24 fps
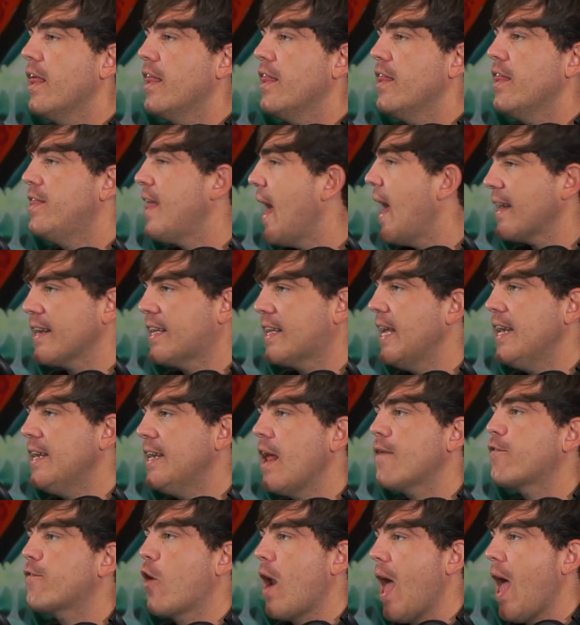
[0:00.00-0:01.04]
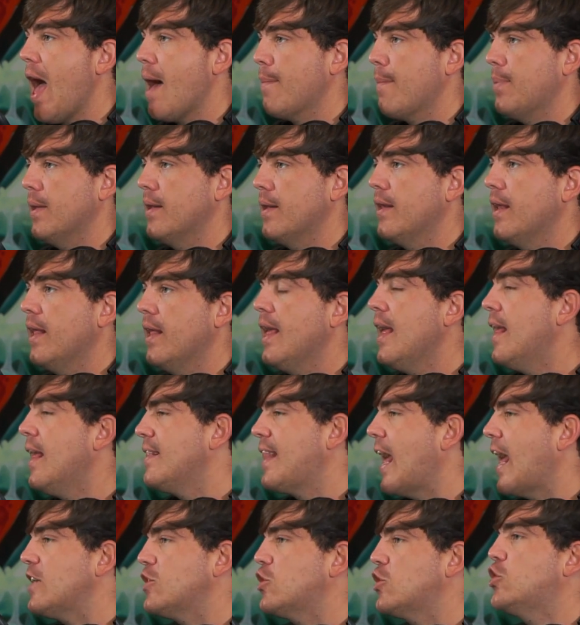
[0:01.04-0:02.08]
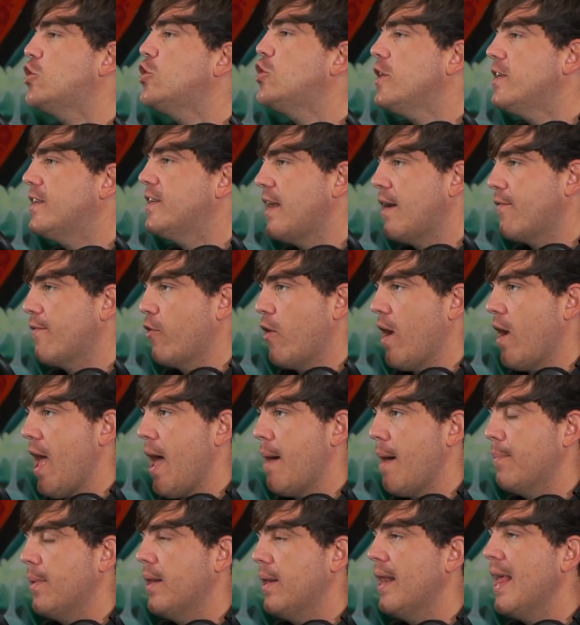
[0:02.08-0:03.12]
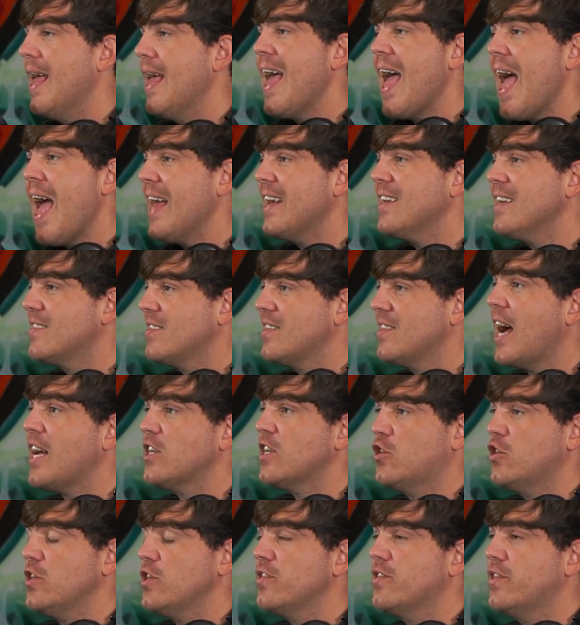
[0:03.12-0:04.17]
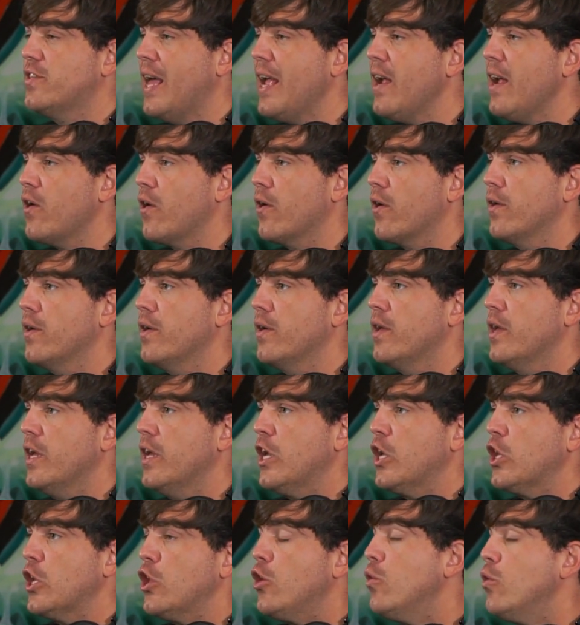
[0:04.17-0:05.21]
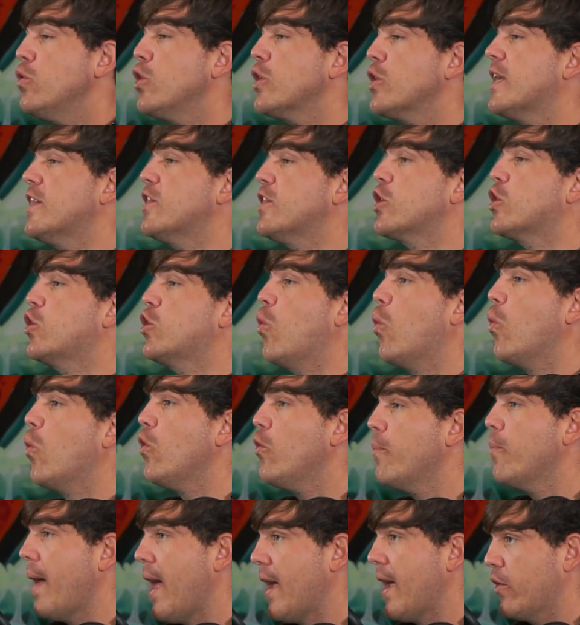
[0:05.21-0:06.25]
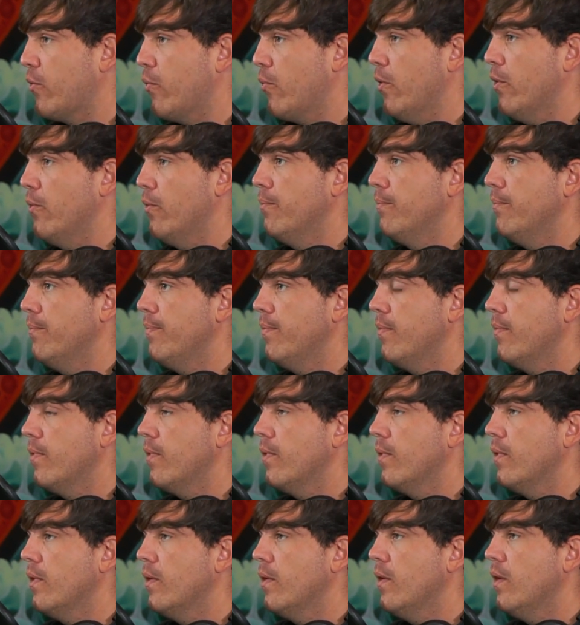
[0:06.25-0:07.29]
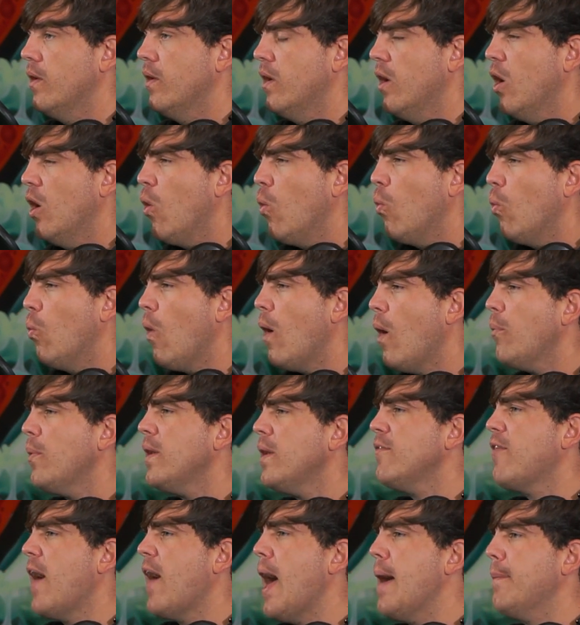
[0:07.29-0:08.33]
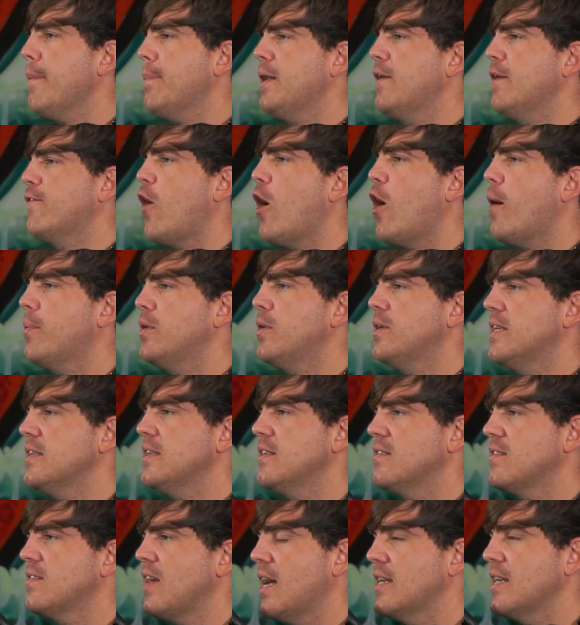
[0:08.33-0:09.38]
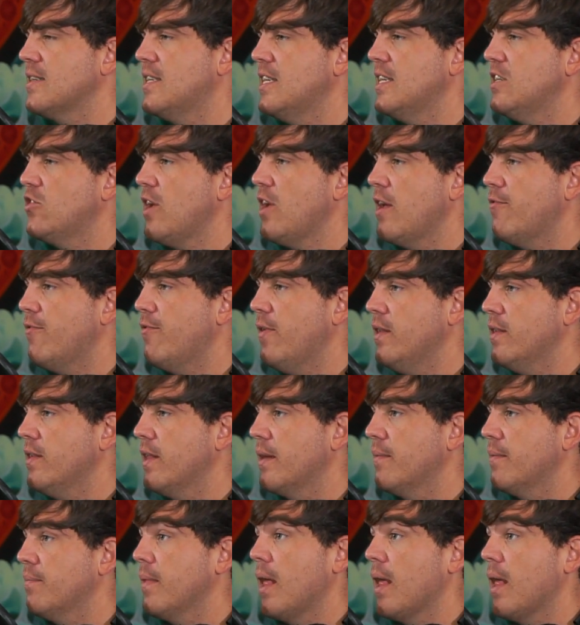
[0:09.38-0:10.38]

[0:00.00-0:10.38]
That can never happen. That should never happen. And it's not just there. You look at the quarterback room. What would have happened if Auburn didn't sign TJ Finley?